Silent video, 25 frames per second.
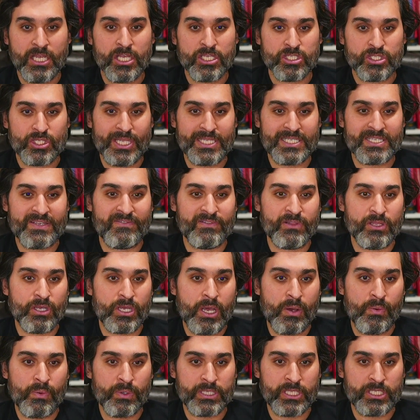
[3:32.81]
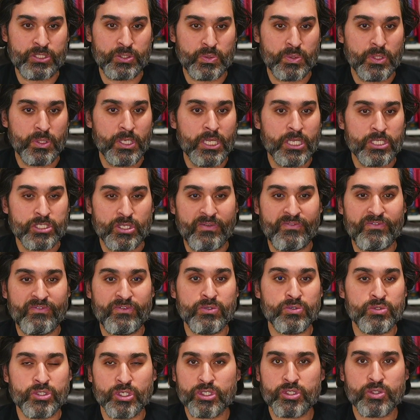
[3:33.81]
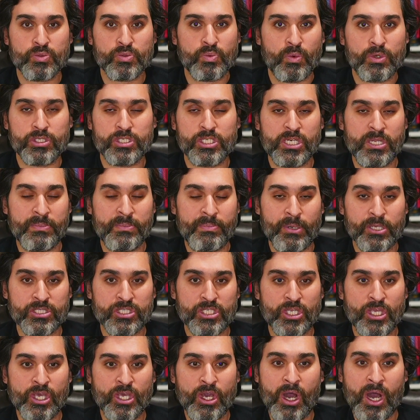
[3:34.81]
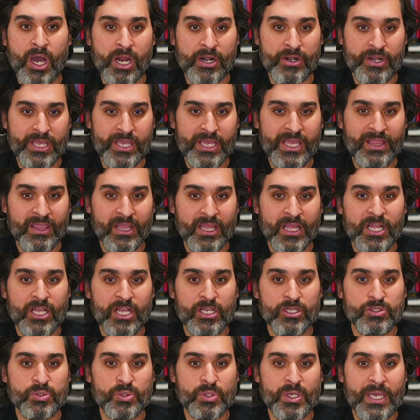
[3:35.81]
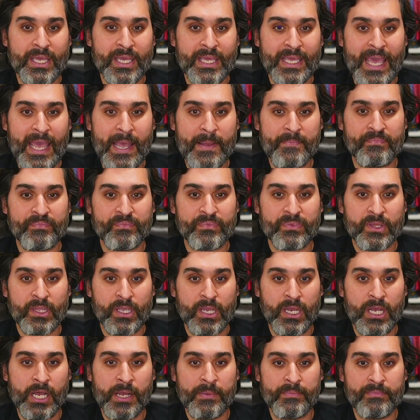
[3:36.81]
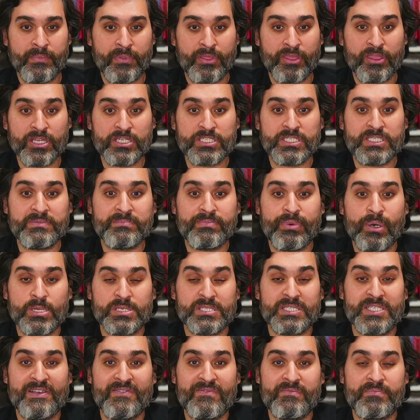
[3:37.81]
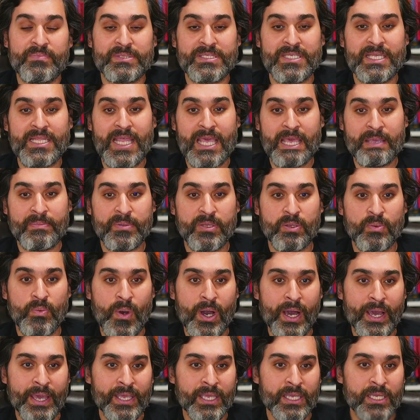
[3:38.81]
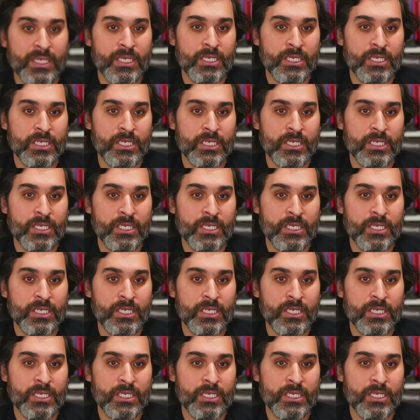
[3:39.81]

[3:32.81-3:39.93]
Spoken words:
So let's have a look at what they do. If you just want to deposit your rETH, you can get 13.7% APY.